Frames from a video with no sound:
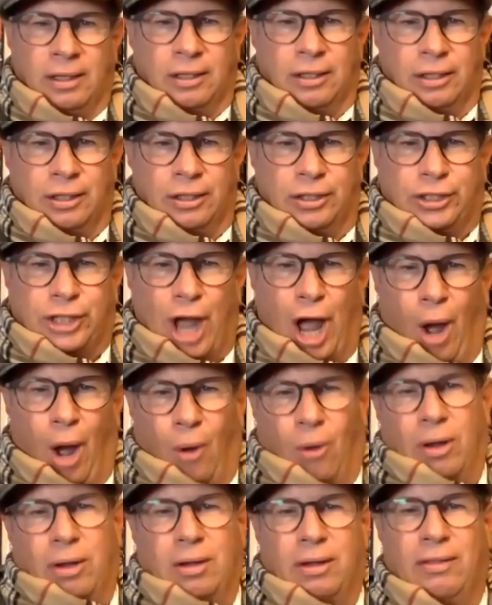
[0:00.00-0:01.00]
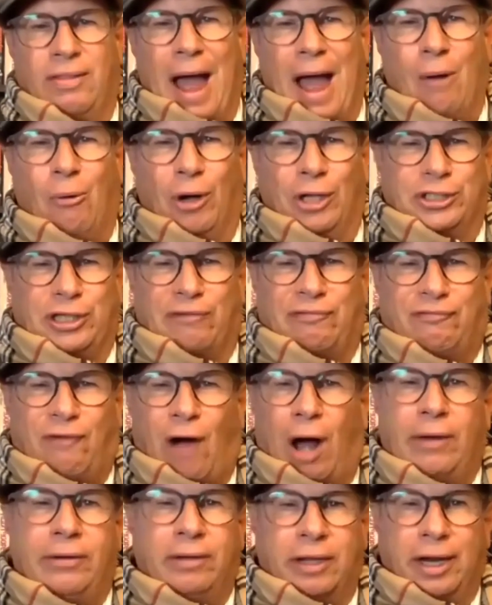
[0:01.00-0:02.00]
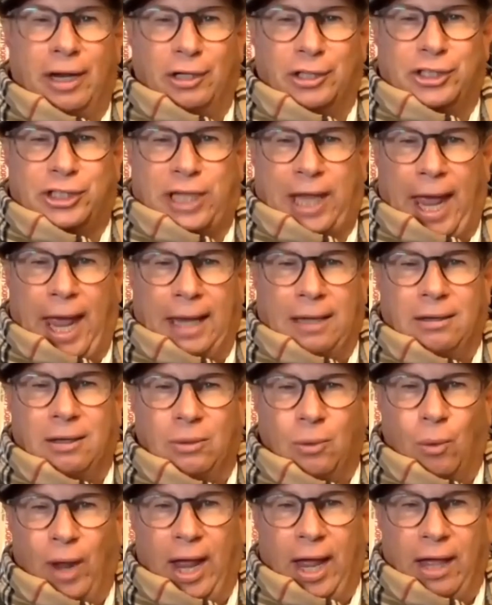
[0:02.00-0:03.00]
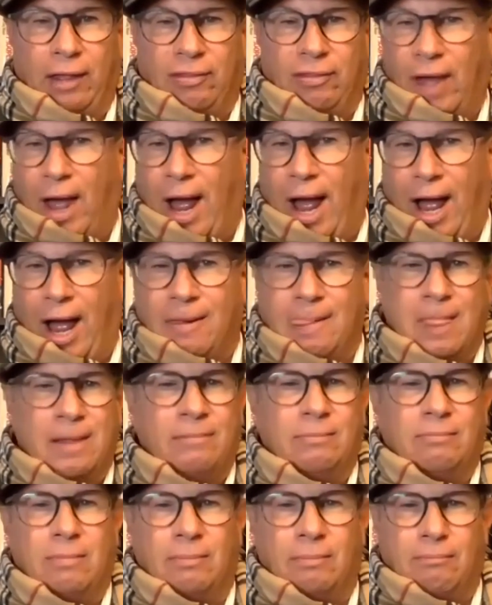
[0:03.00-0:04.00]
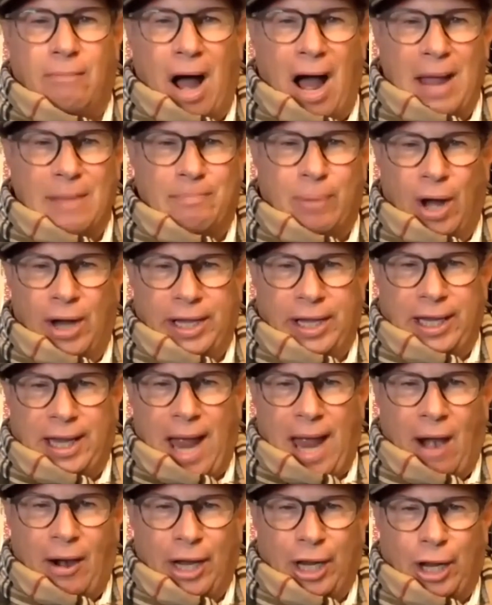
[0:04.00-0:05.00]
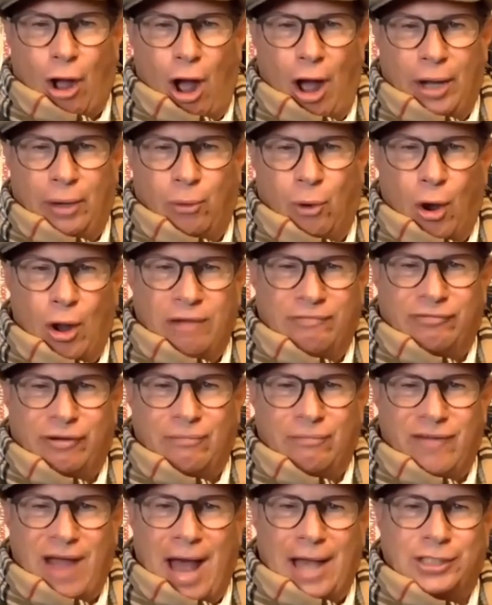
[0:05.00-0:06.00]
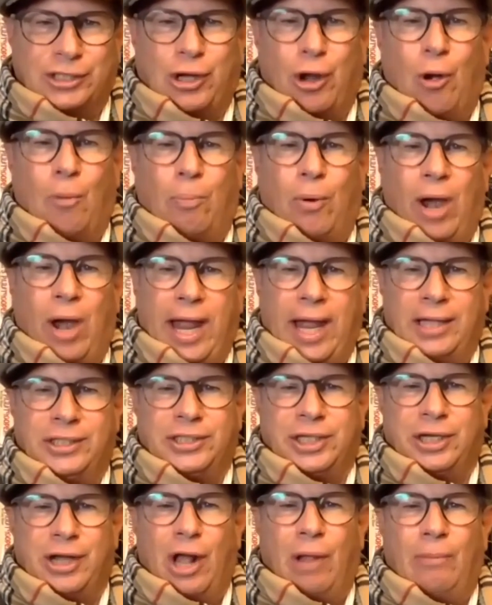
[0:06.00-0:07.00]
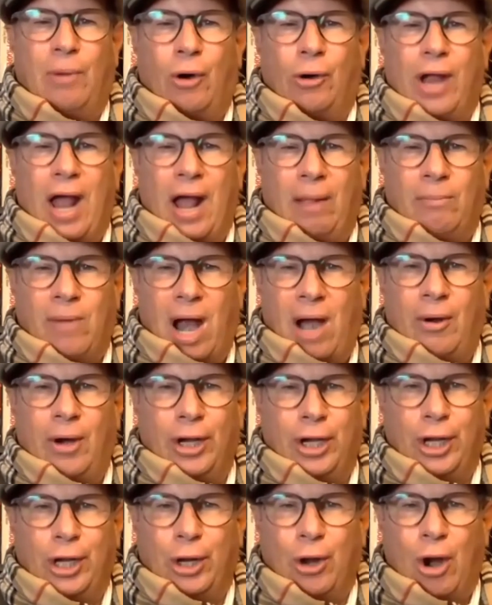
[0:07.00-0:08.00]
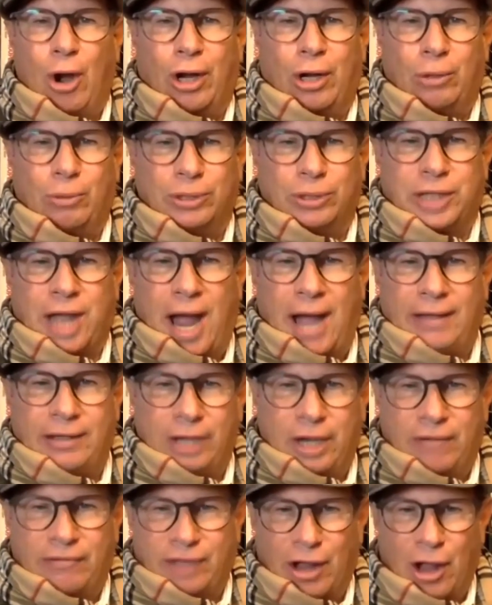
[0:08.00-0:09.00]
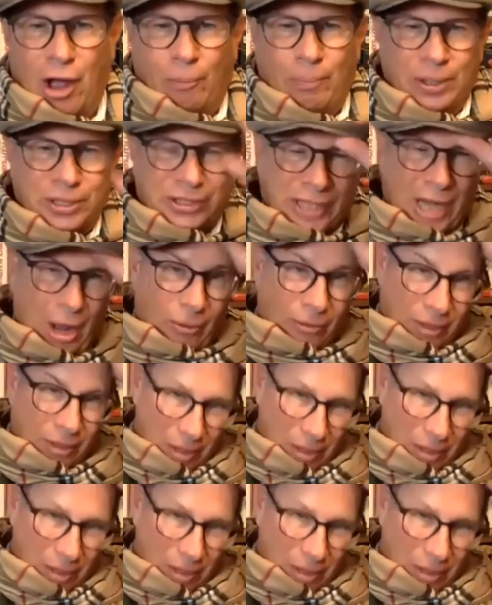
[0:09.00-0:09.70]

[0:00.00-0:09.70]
So that was a fun little skit with my buddy Gary Conroy from Basco Brands in Elmira, New York, who was kind enough to help us out.